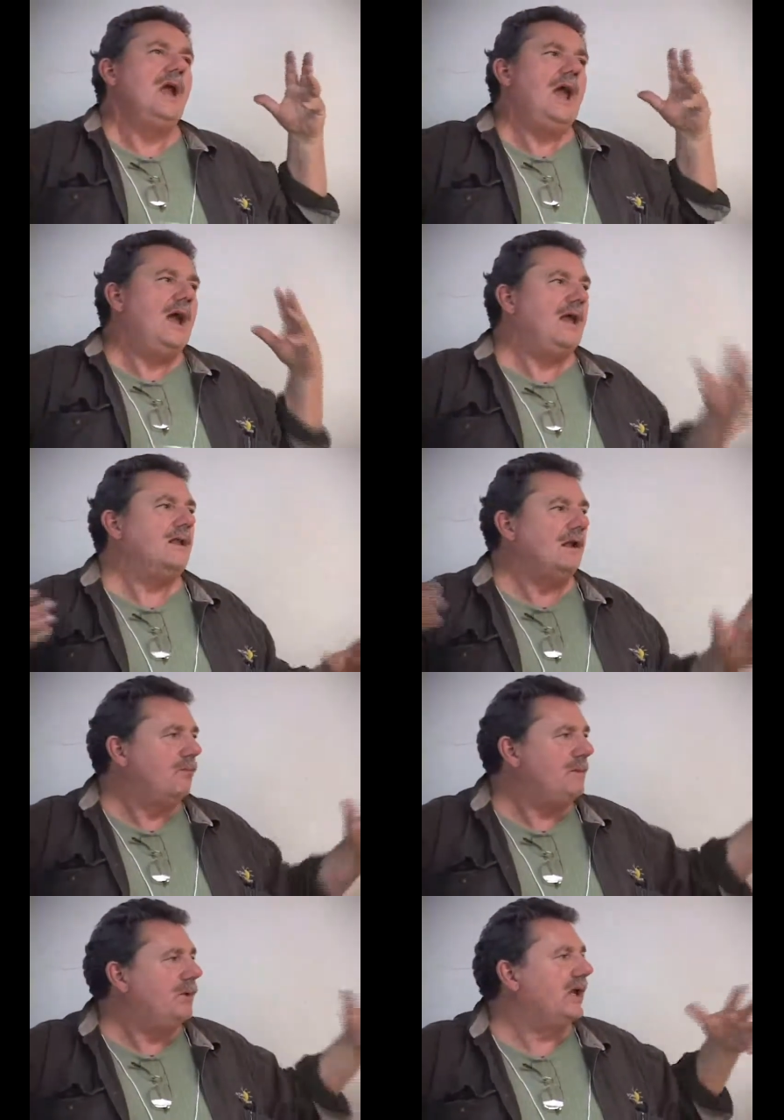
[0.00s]

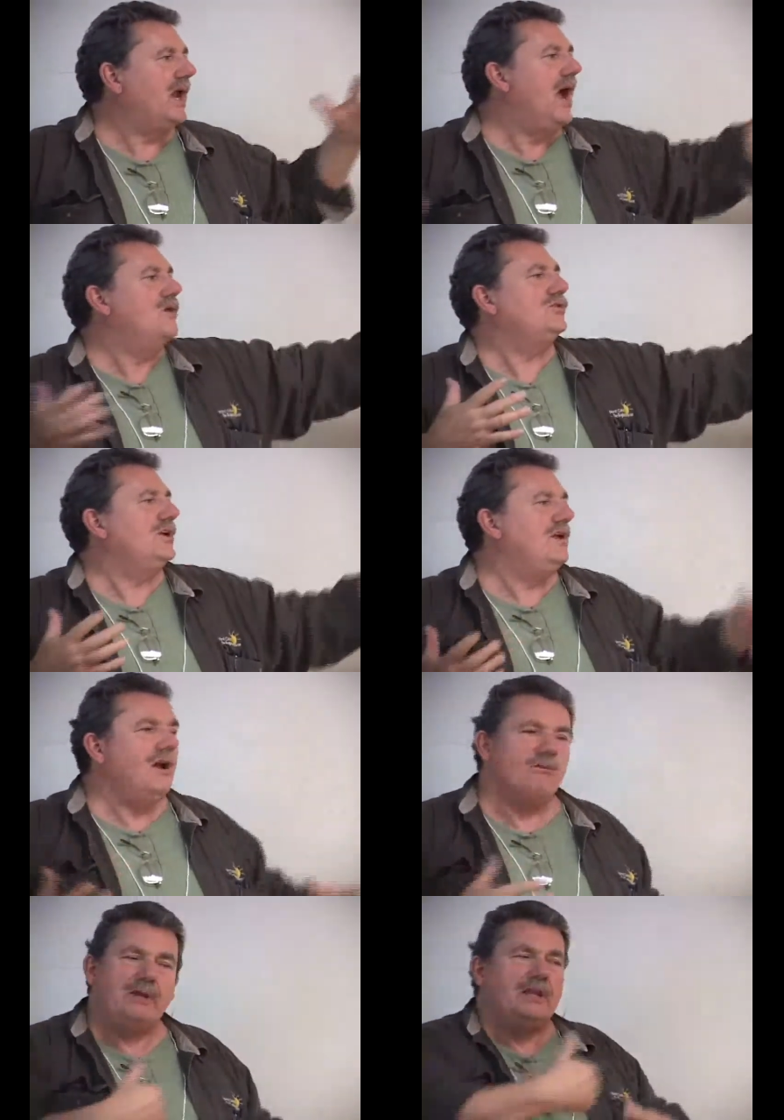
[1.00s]
And we put a couch in
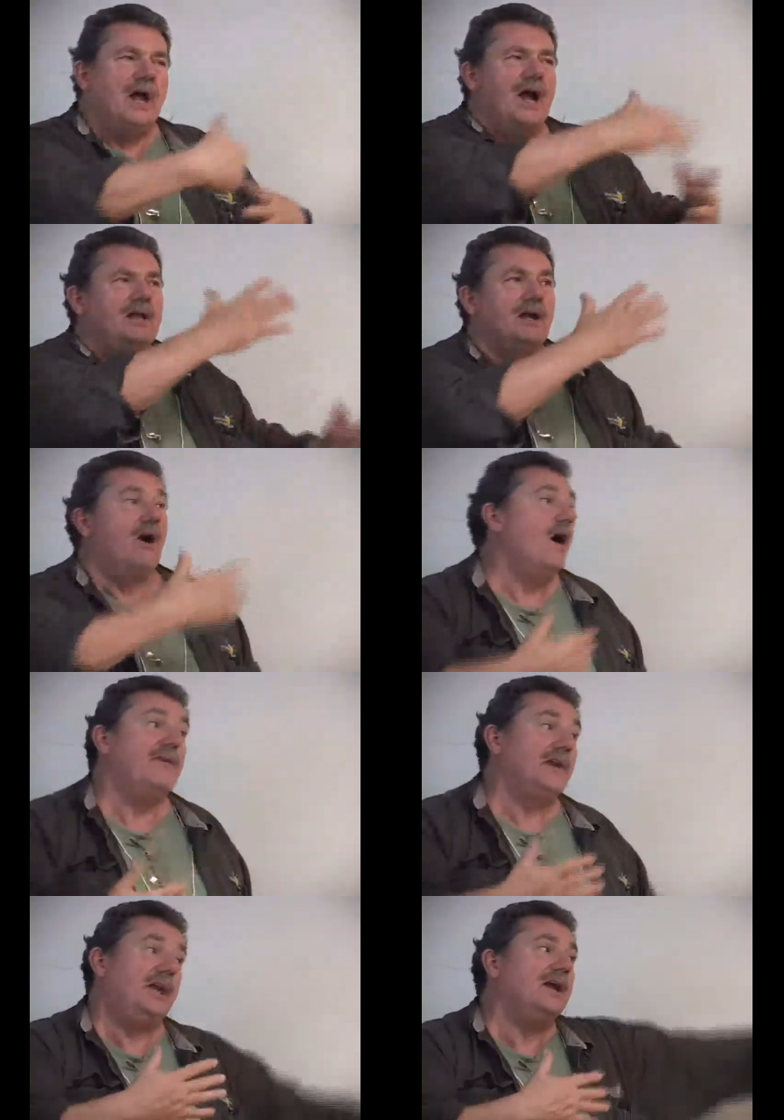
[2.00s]
there. We'd line
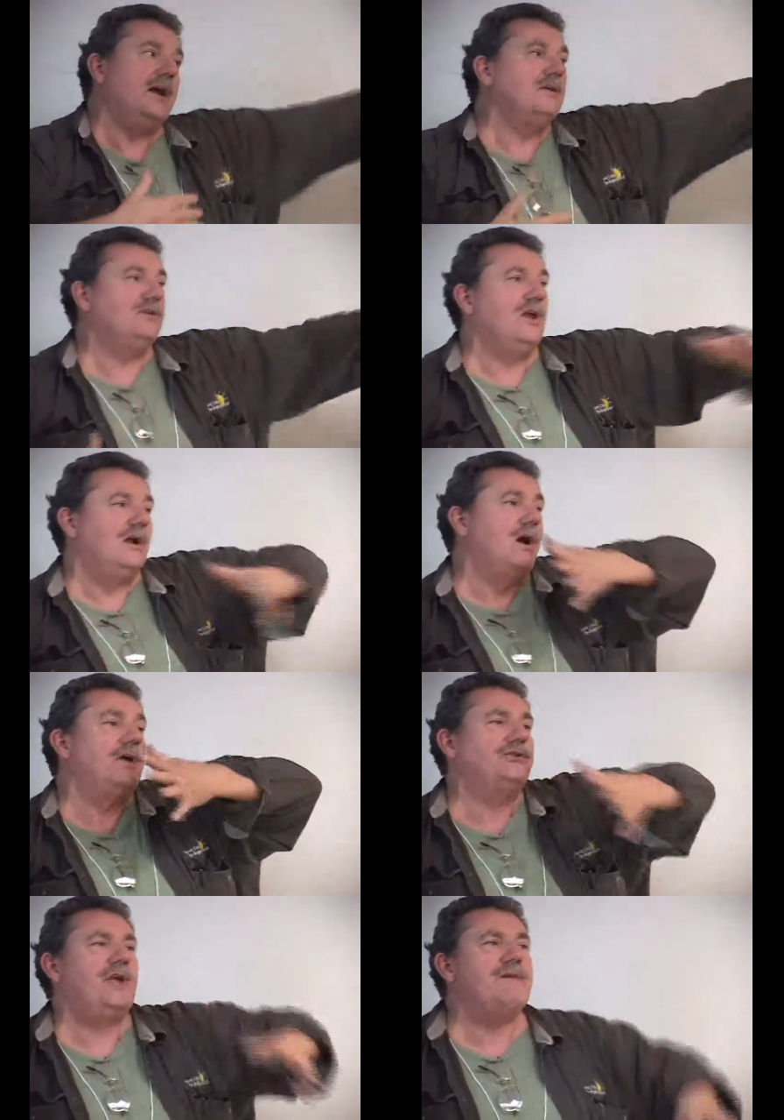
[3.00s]
all the kids,
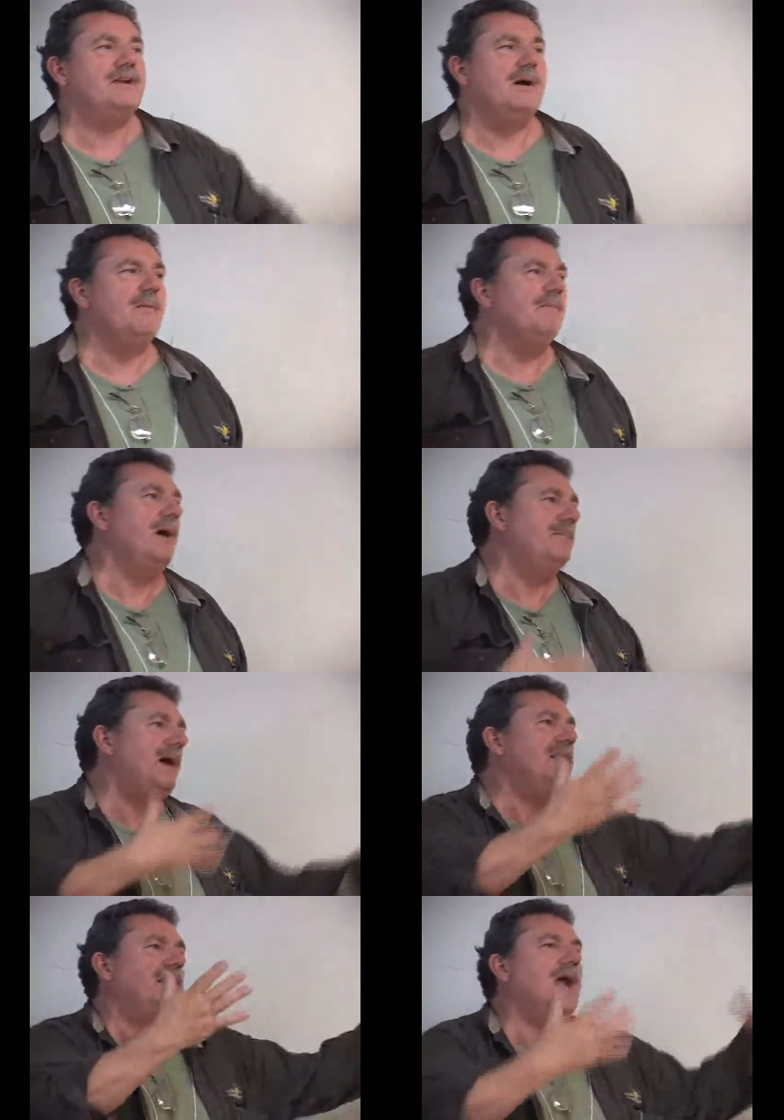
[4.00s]
all 7 of them,
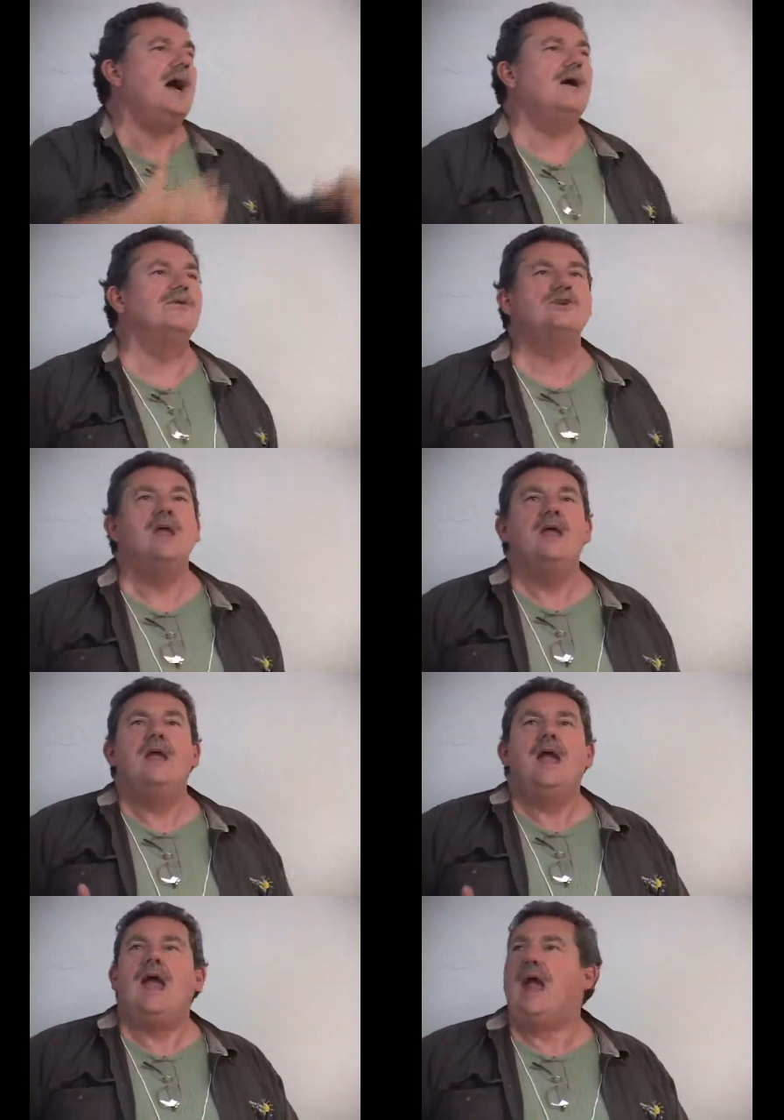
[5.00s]
up on the couch,
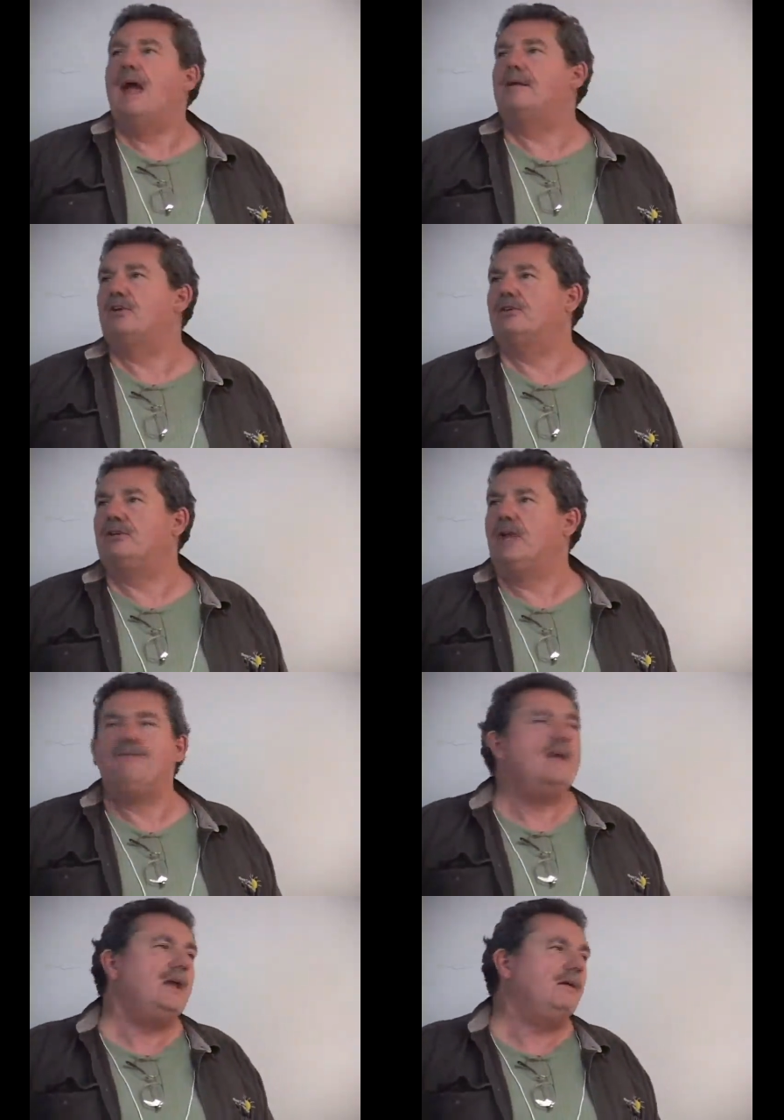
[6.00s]
and because the
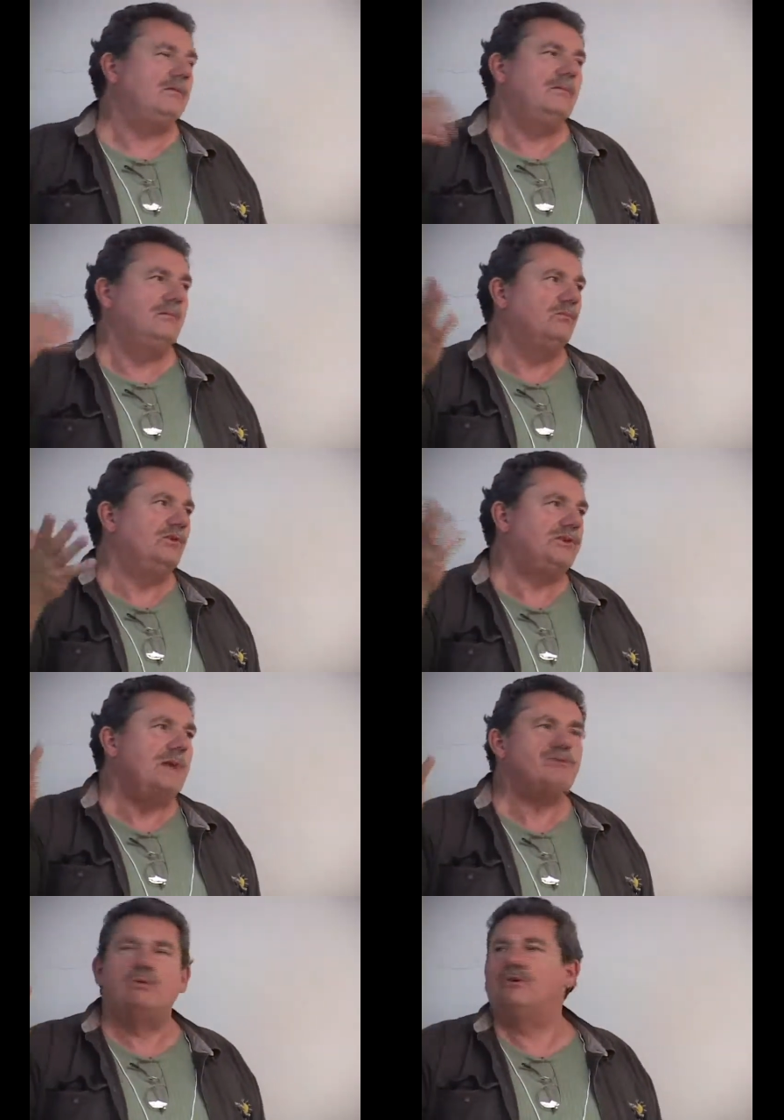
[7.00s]
TV
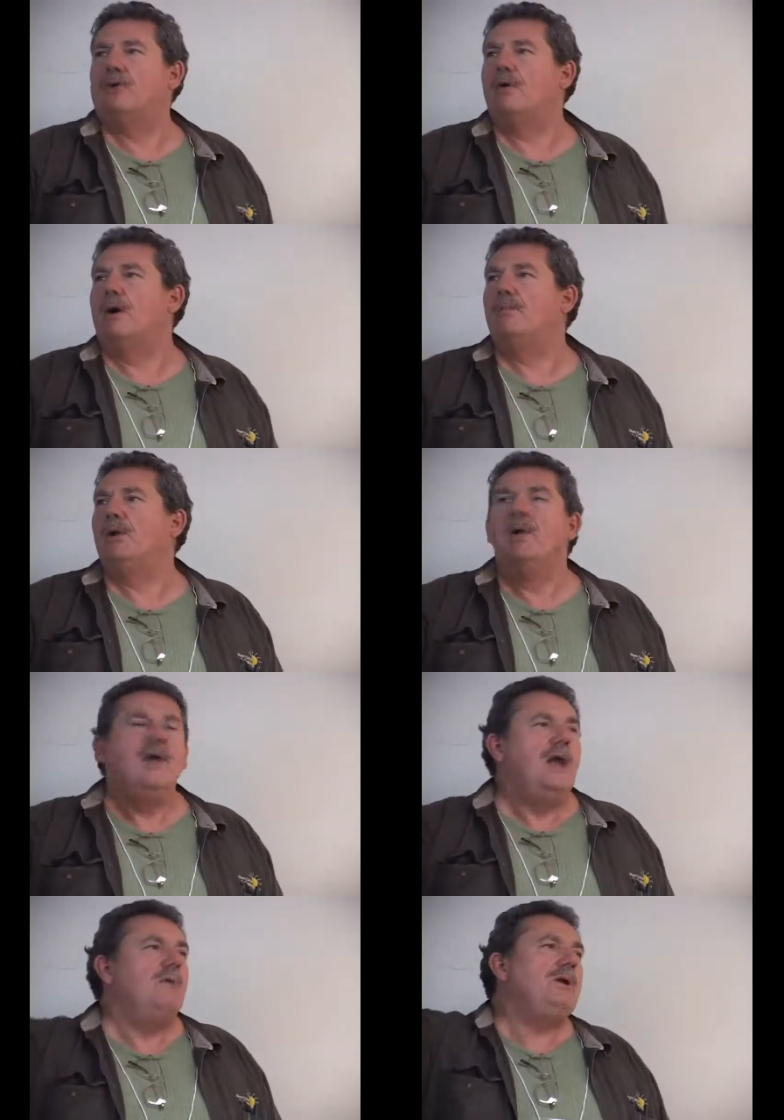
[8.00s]
reception was horrible,
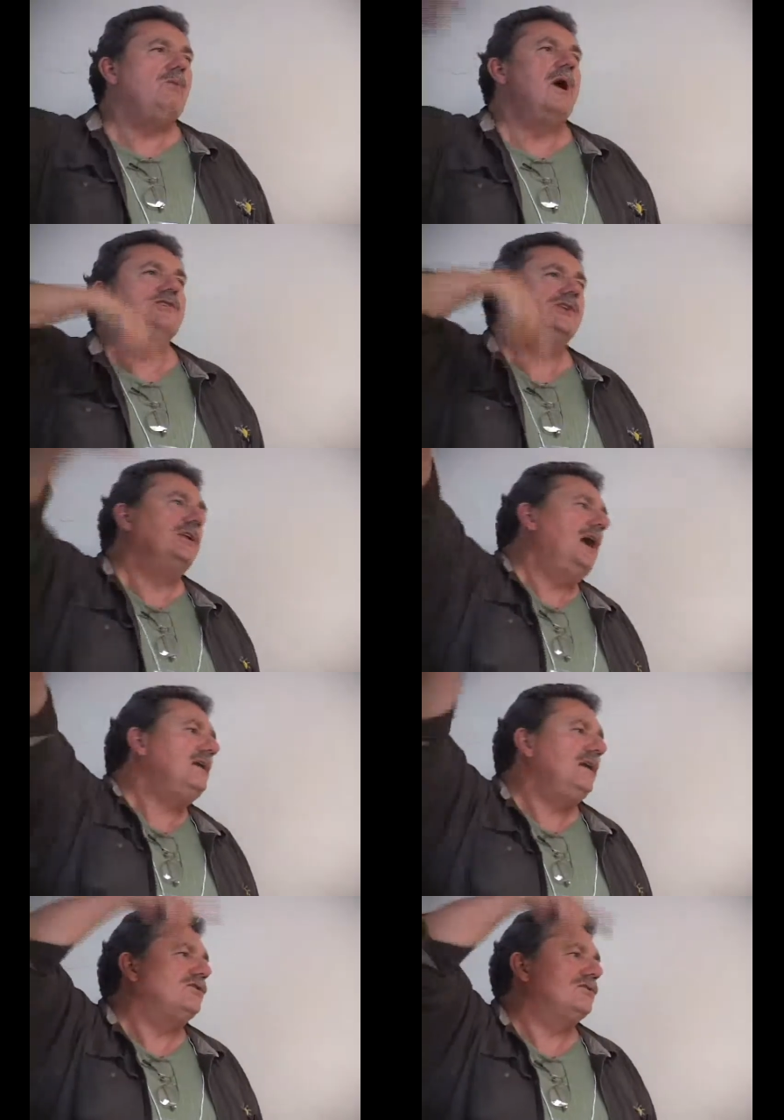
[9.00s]
and we watched the
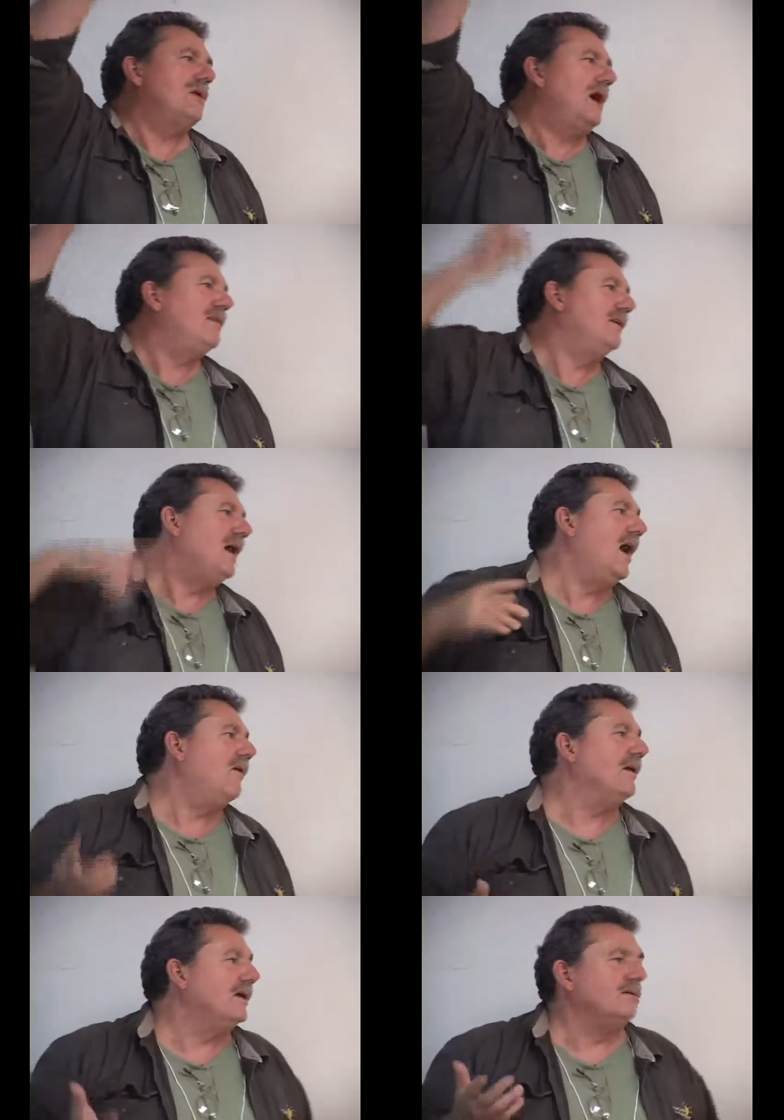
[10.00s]
lightning strike the
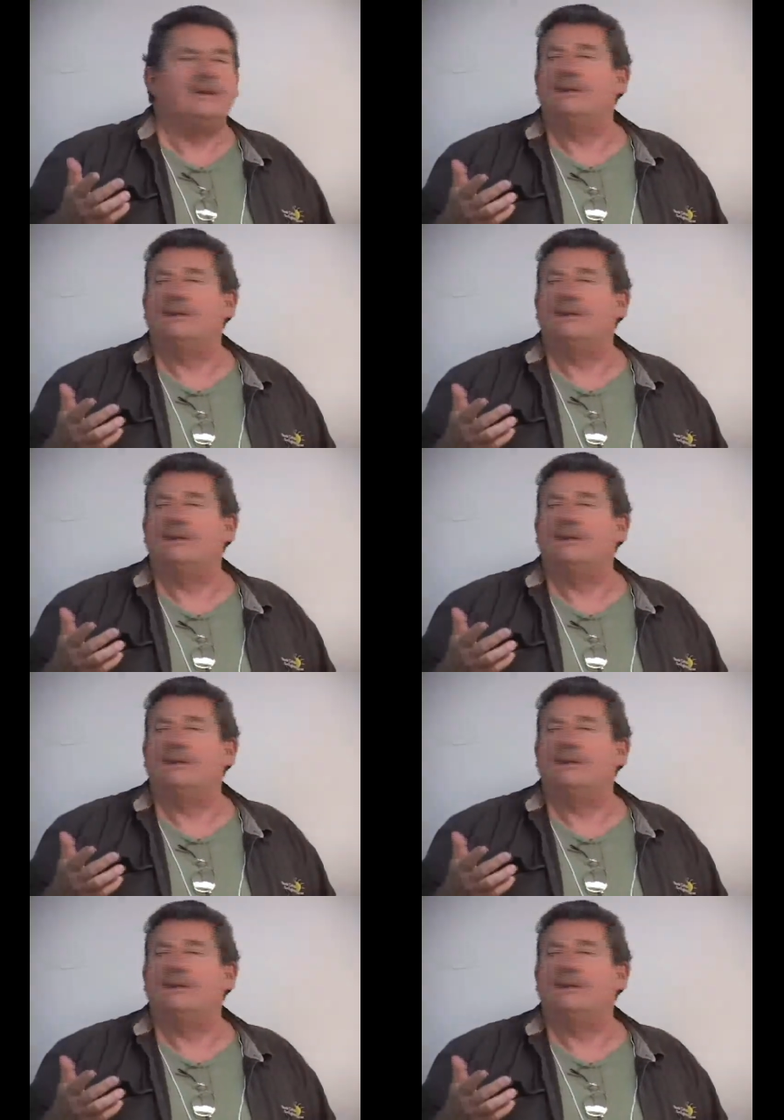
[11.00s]
tower,